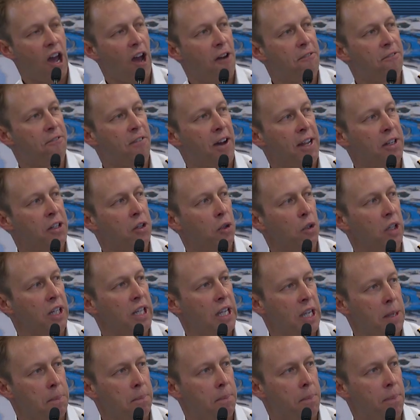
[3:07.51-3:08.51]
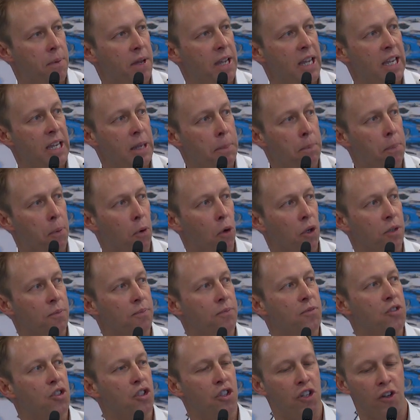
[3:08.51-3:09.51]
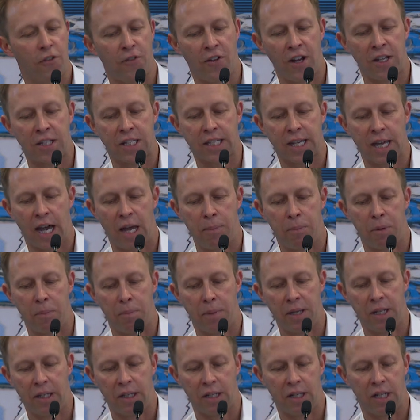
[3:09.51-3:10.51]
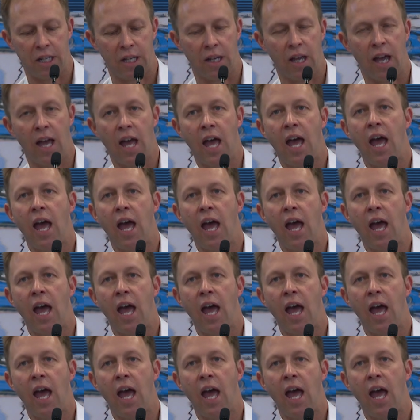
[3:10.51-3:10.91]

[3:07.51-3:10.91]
a fundamental input to defence capability,